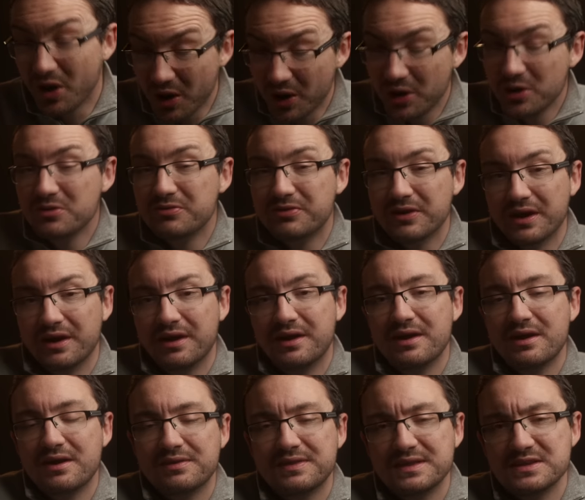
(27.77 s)
over
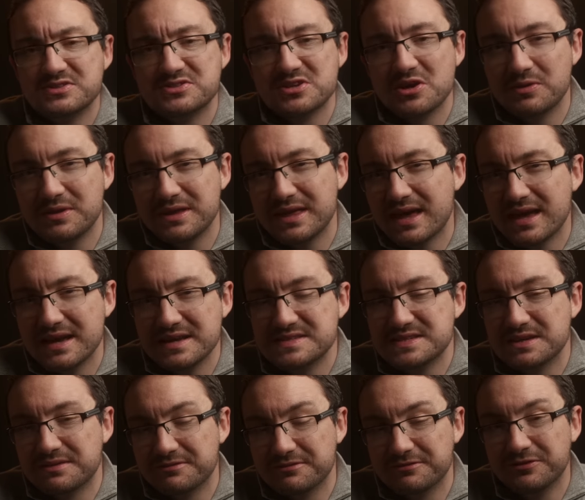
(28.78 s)
the Sony A
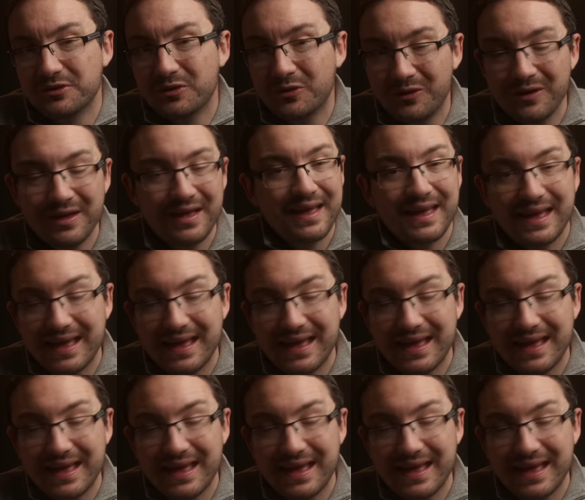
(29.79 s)
seven four